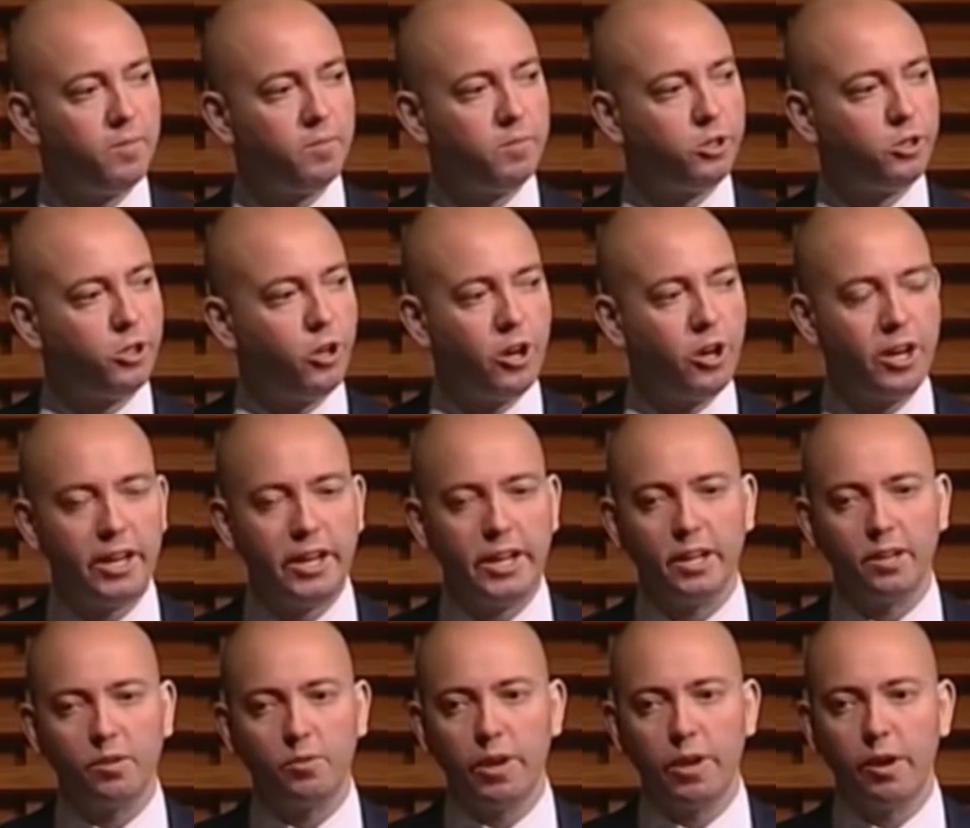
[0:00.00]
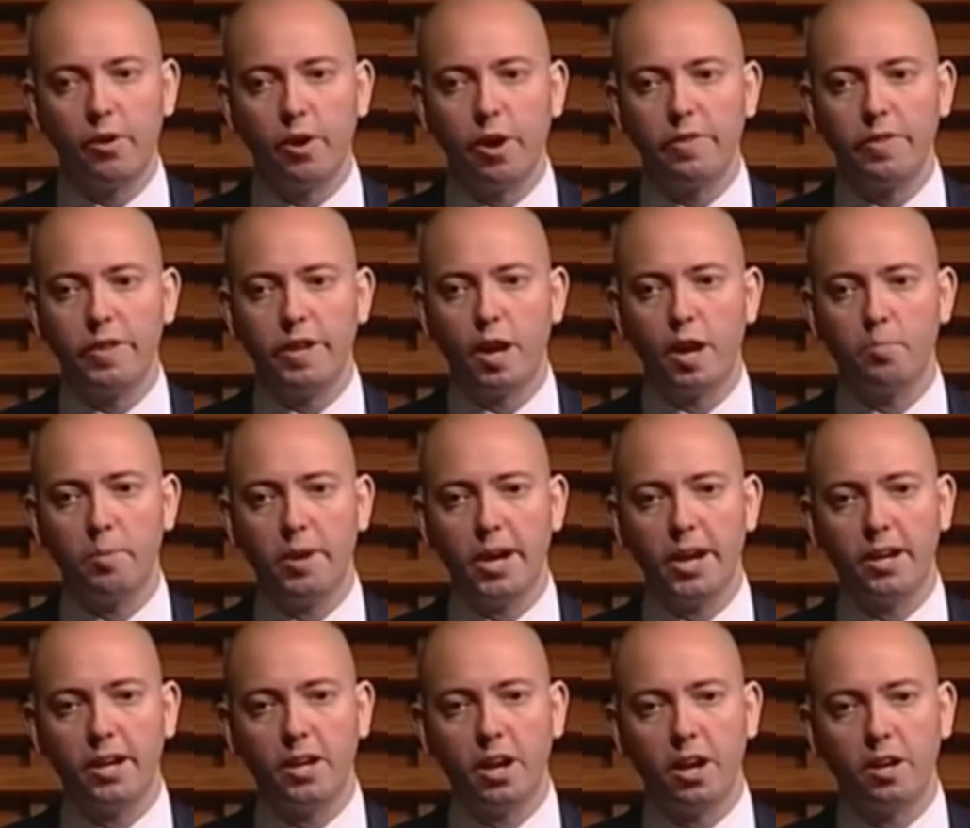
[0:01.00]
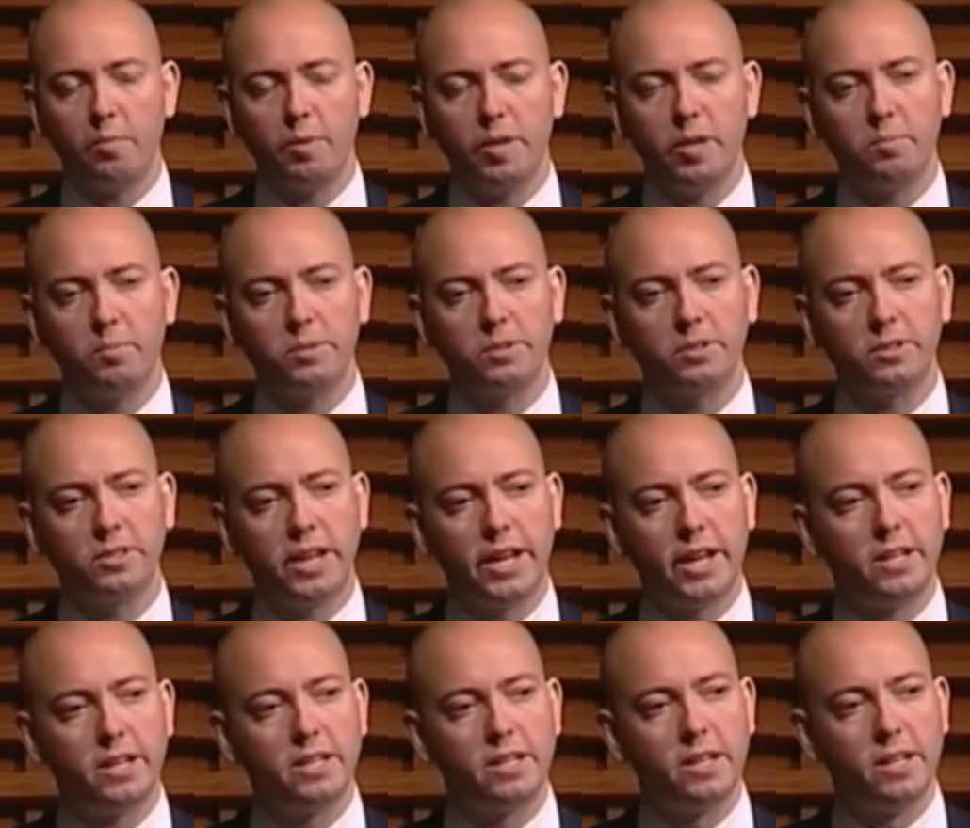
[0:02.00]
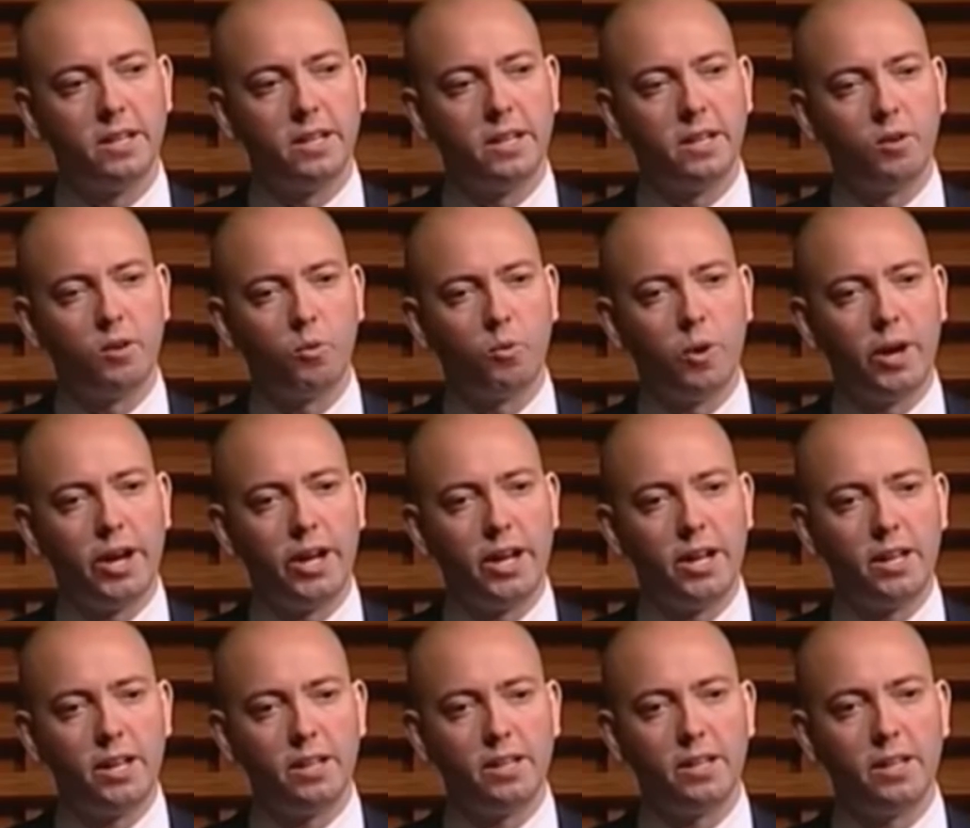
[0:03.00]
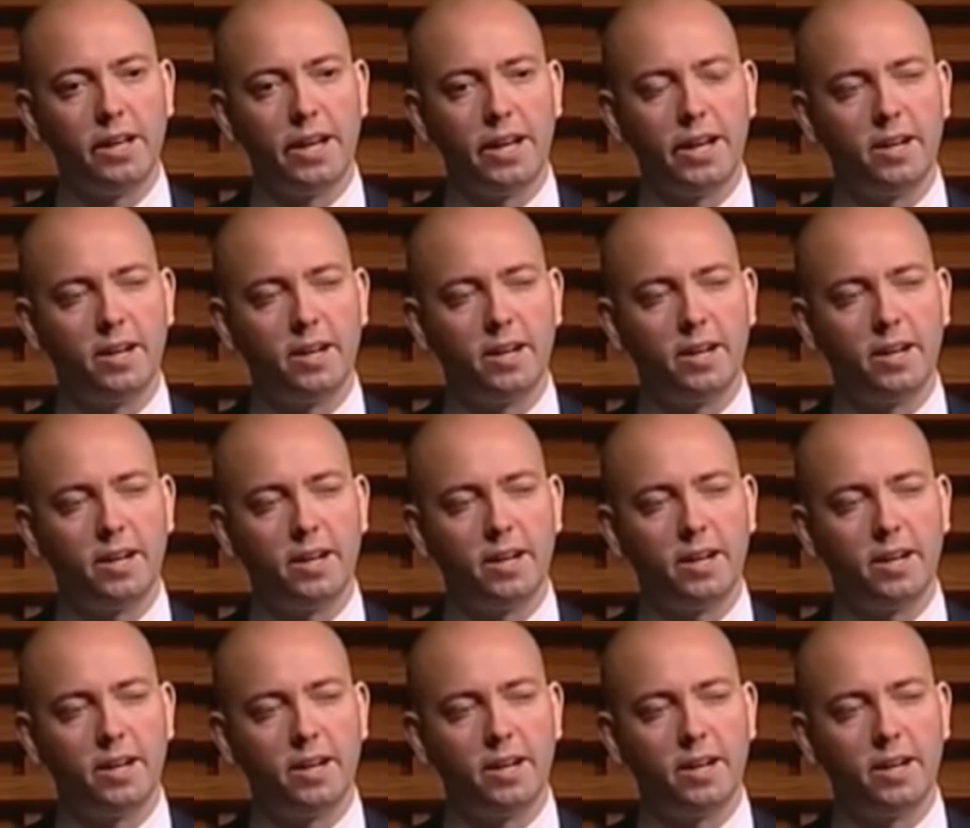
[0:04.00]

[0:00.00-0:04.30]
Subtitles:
Certainly, when I wrote the op-ed, a lot of people said, well,